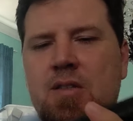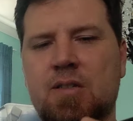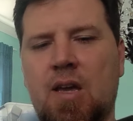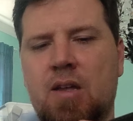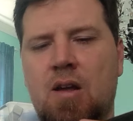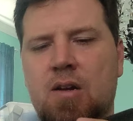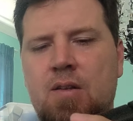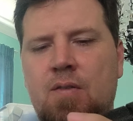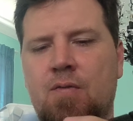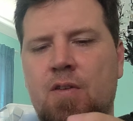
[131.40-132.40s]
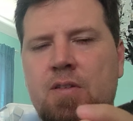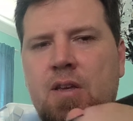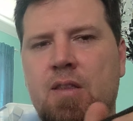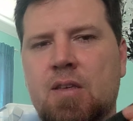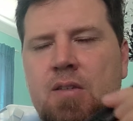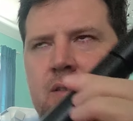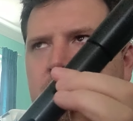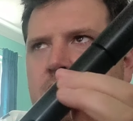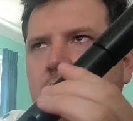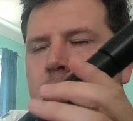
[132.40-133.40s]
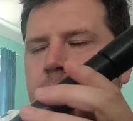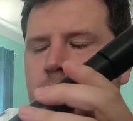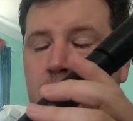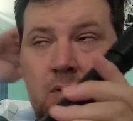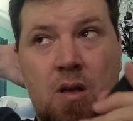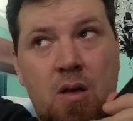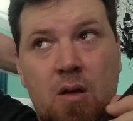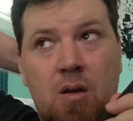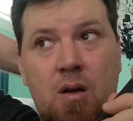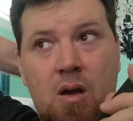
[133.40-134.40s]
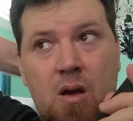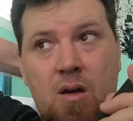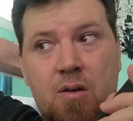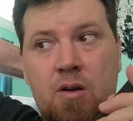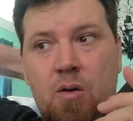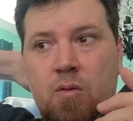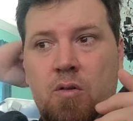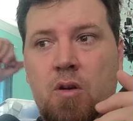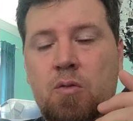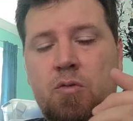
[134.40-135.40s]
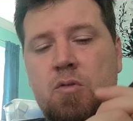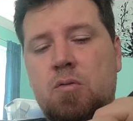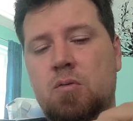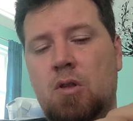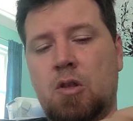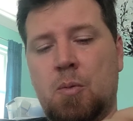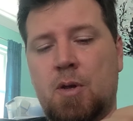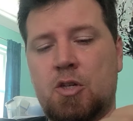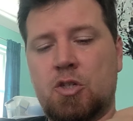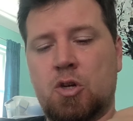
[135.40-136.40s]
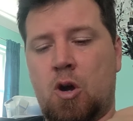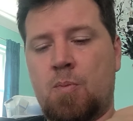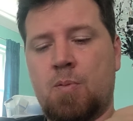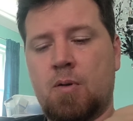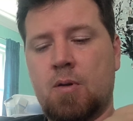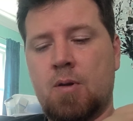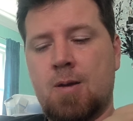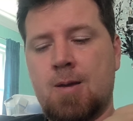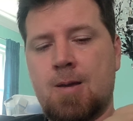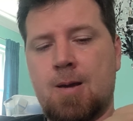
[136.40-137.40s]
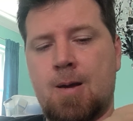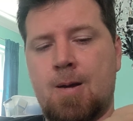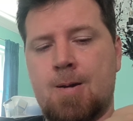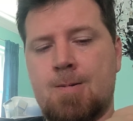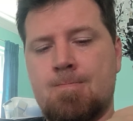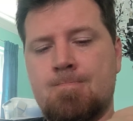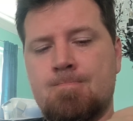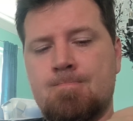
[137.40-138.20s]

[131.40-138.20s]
in the second octave it feels like this top note goes a little bit sharp. Um,